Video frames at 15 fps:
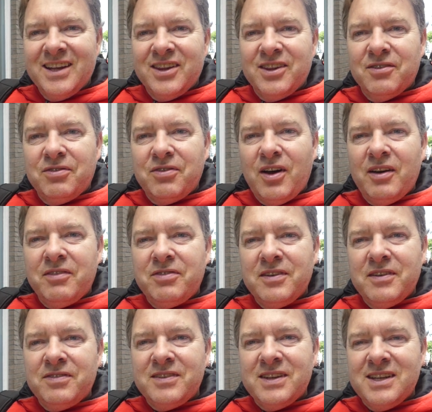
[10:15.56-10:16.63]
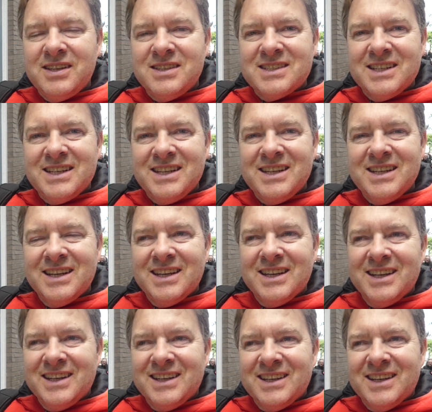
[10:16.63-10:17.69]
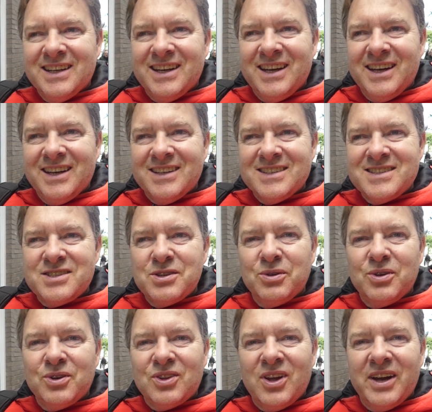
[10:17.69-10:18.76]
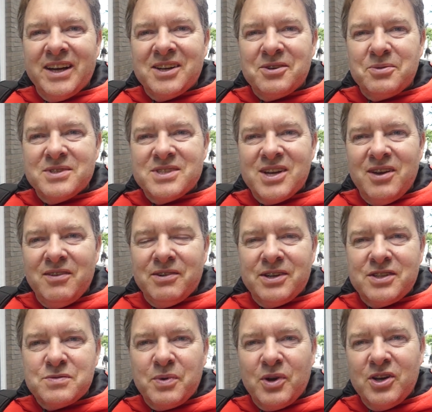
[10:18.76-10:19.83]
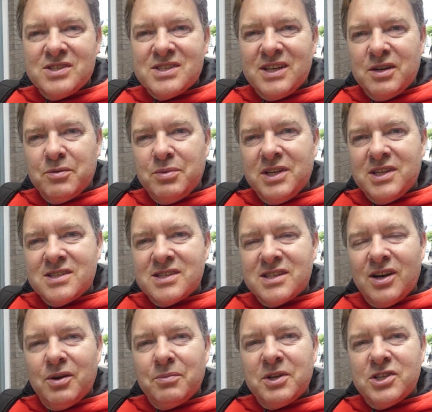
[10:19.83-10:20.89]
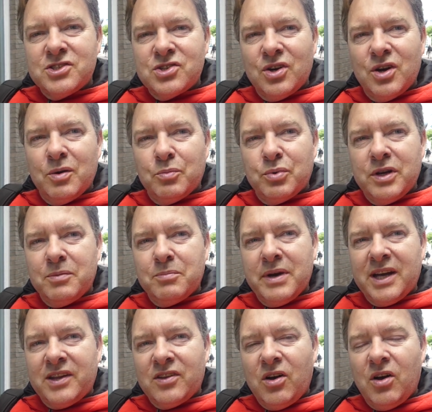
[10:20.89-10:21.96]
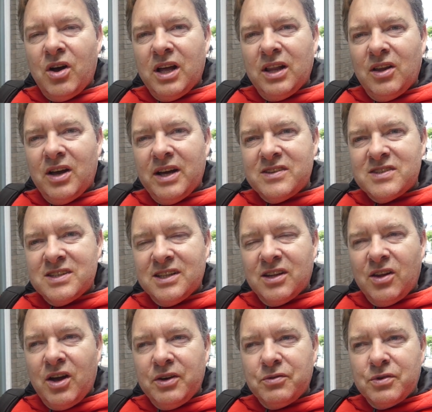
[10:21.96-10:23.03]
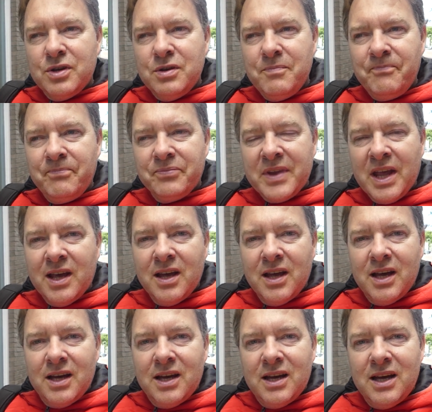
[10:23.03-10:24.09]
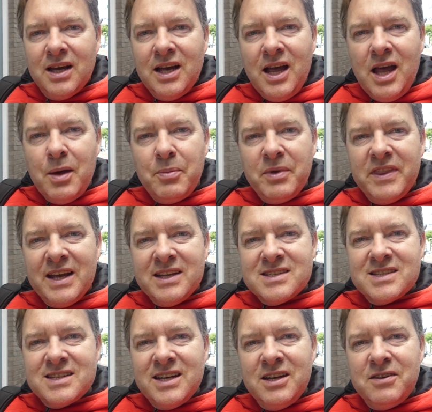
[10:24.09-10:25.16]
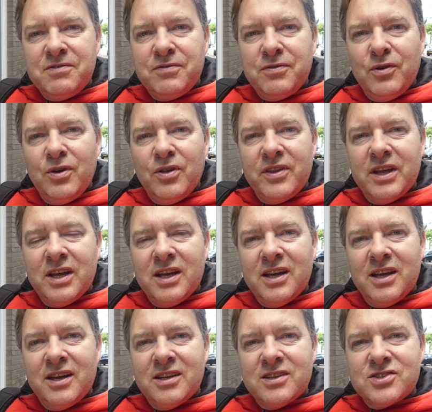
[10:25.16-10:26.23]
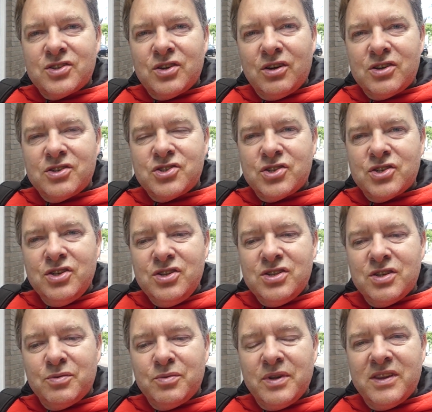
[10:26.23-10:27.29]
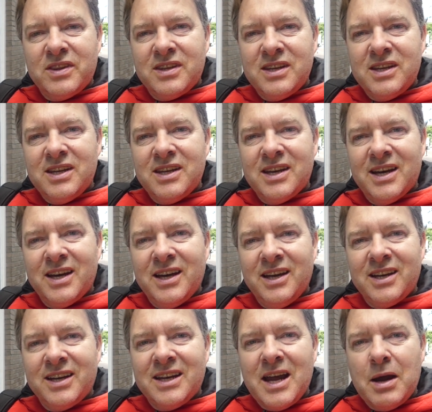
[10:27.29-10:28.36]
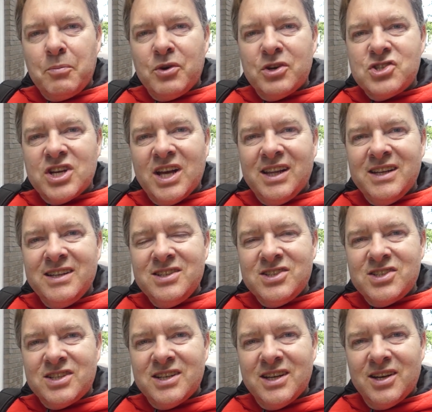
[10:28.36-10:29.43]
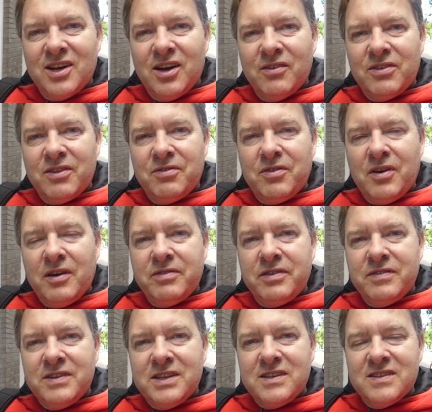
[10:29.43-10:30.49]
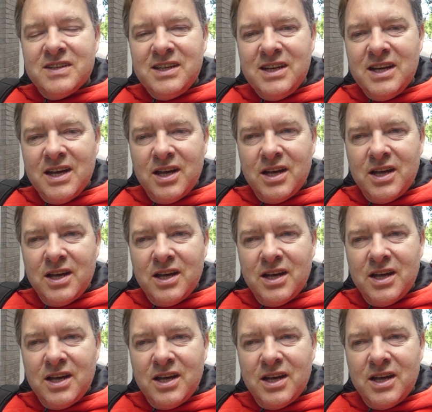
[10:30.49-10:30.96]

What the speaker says: 550D still looked like it was overexposing a bit, so I'm going to try and bring back the highlights in Lightroom. But that's it for the stock shoot with the camera challenge of the 550D,